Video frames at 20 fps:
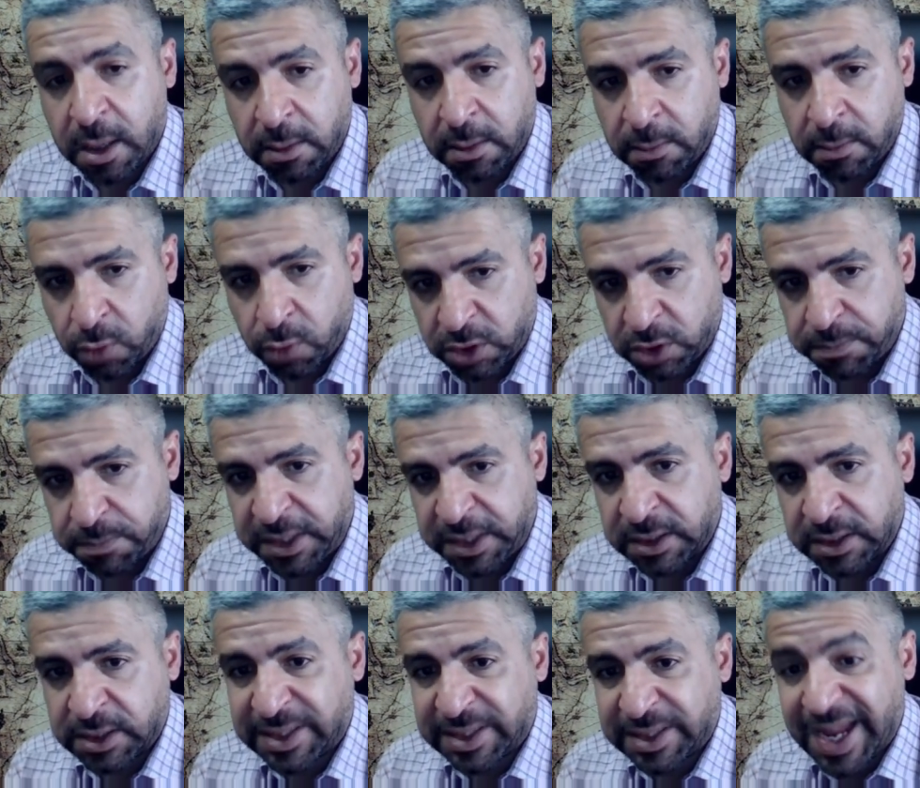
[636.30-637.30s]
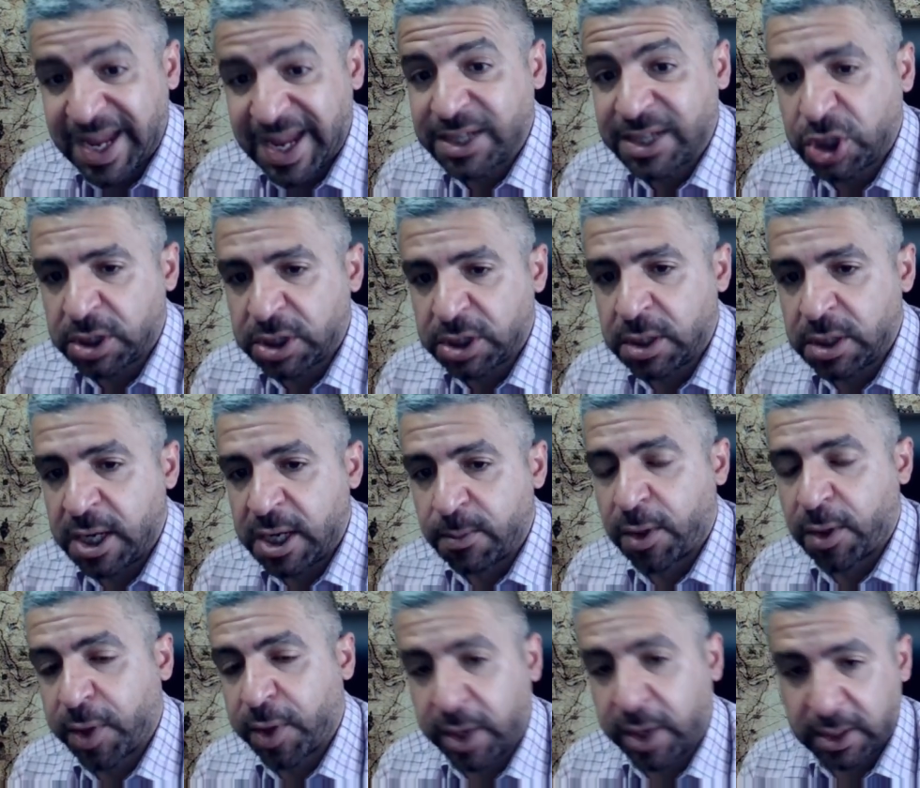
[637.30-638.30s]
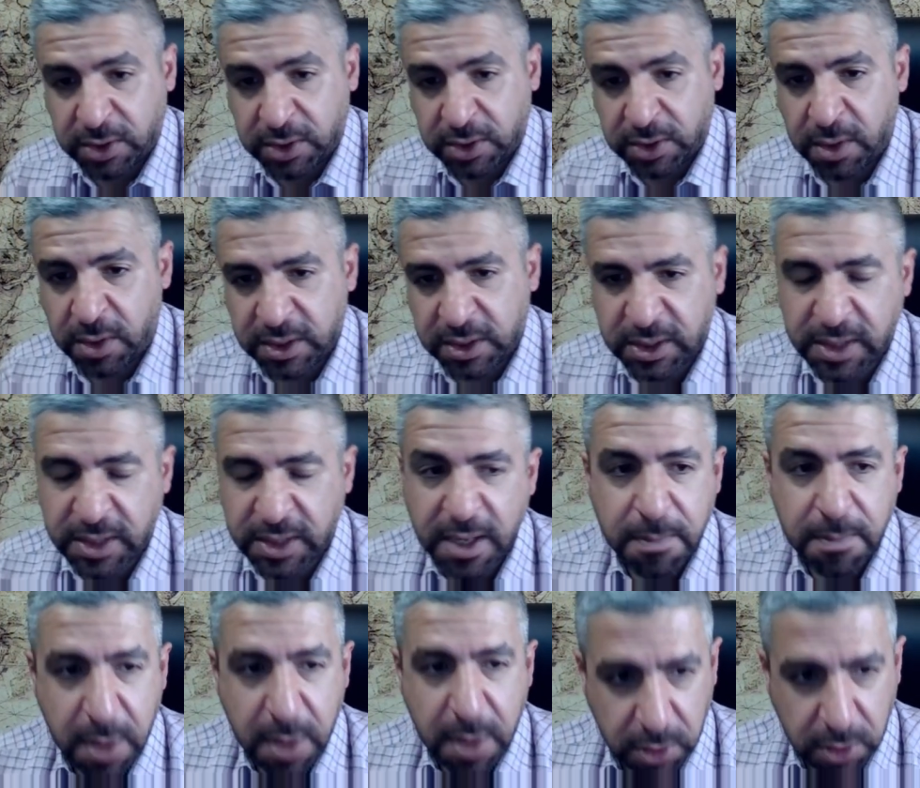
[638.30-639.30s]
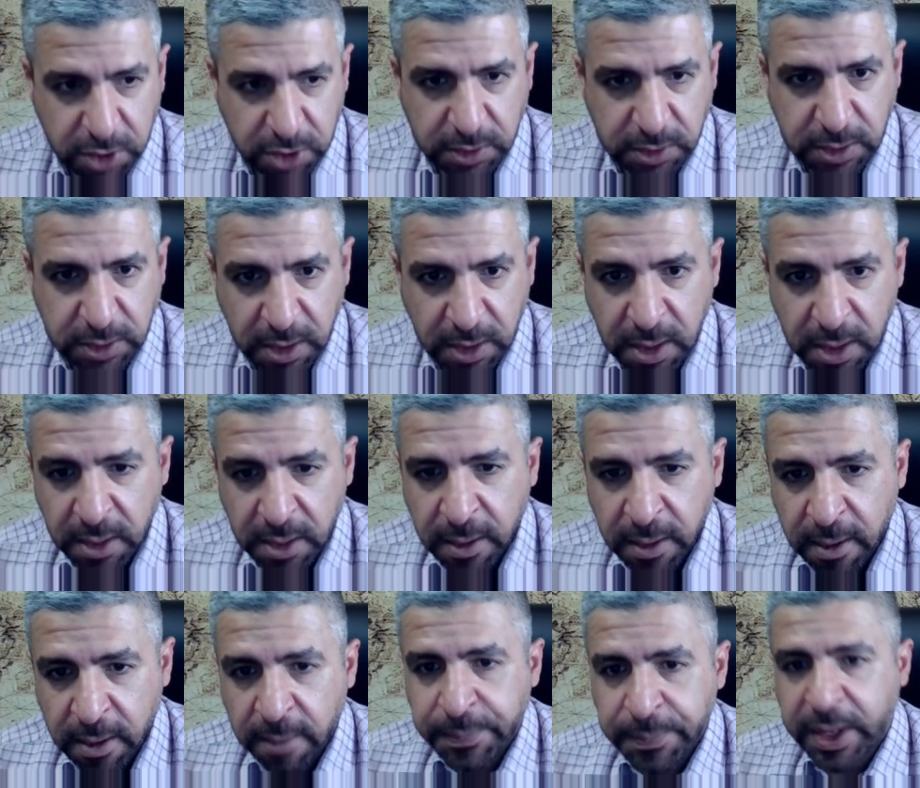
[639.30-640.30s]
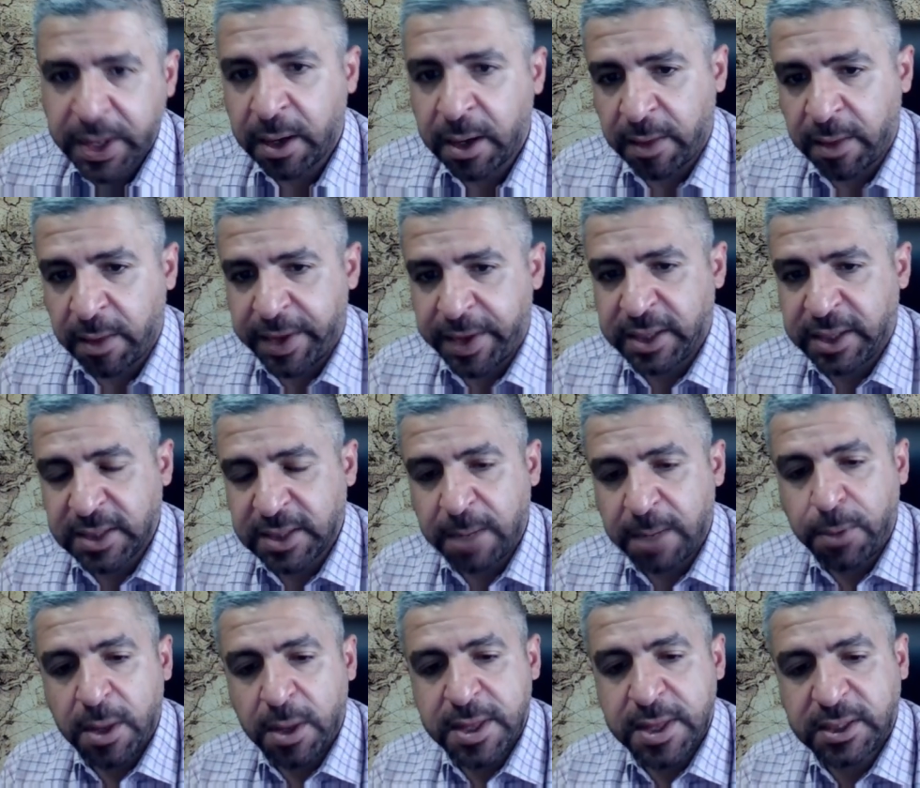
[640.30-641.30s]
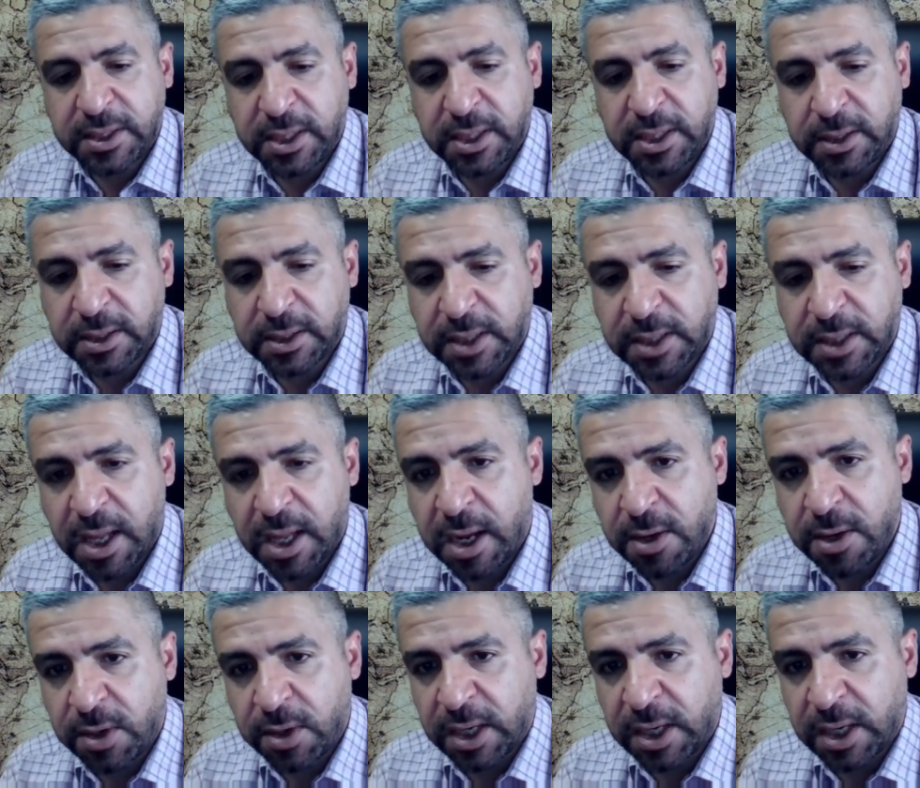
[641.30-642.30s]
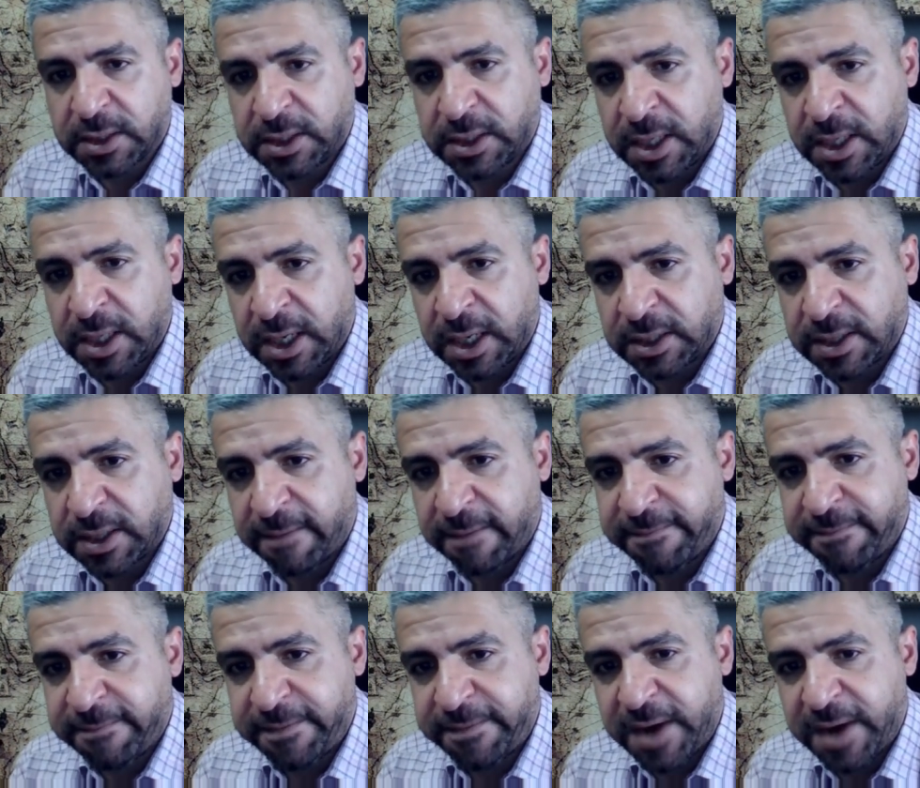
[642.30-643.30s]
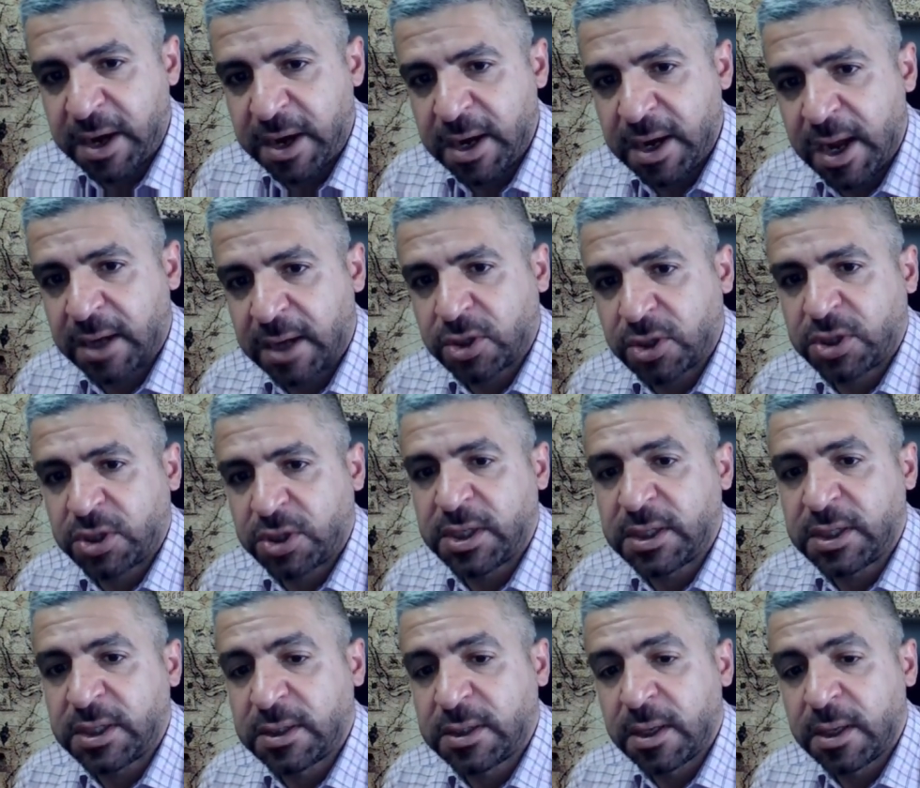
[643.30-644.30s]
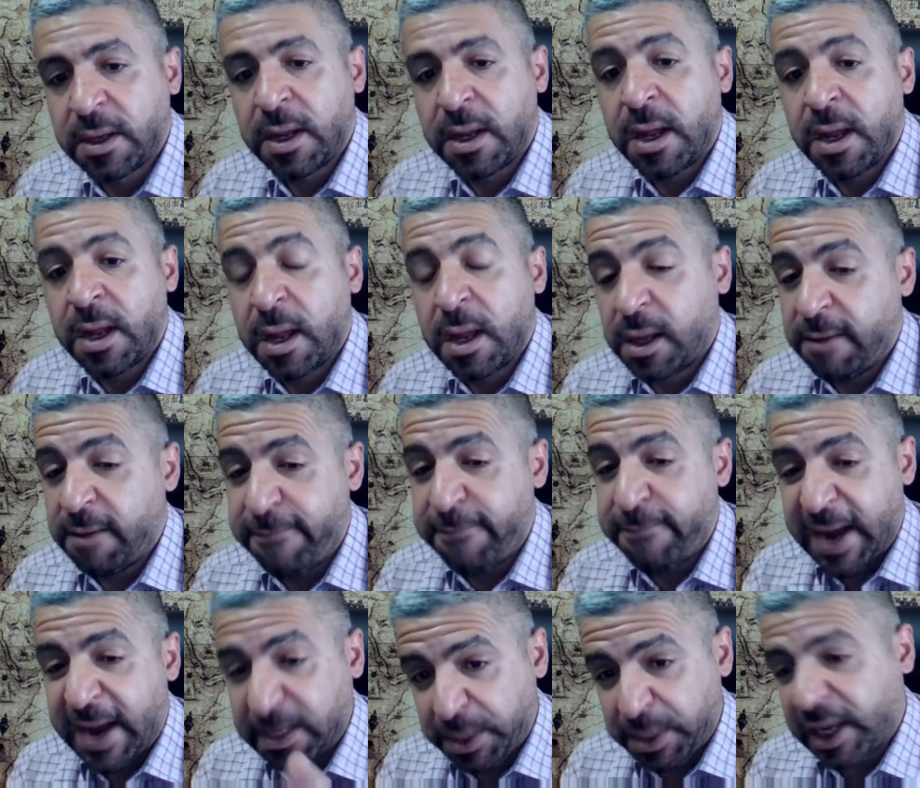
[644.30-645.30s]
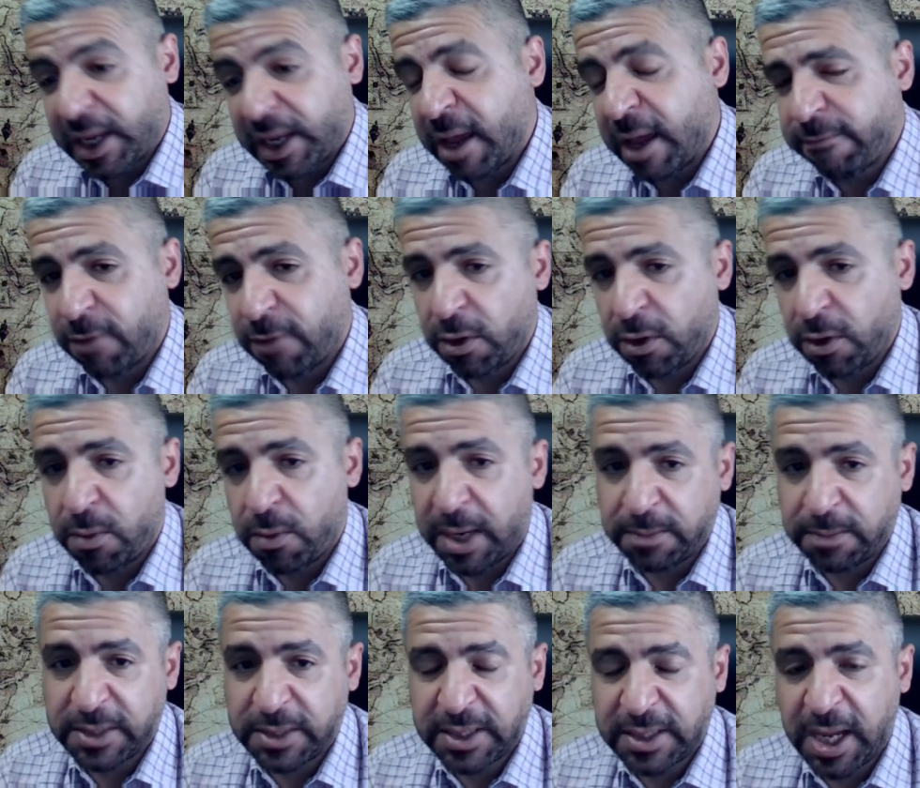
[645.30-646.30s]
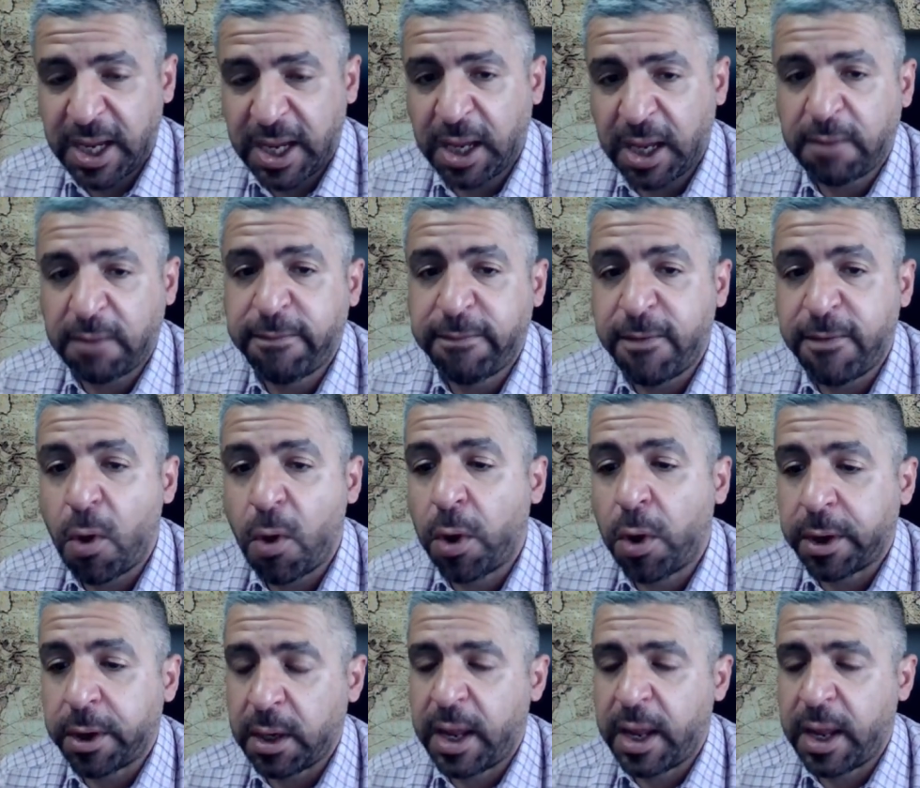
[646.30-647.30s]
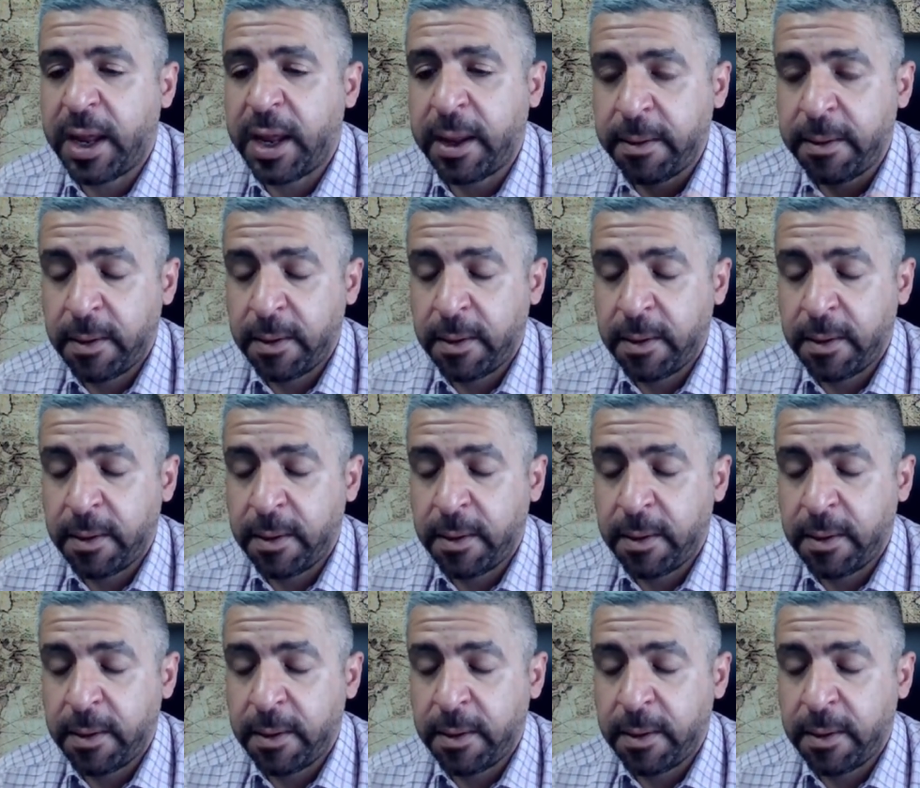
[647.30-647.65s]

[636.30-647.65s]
which means tension pneumothorax. So this is an emergency. Another example, in the CT scan, you can see it's a very large cyst. In fact, be careful, you might mistake it for a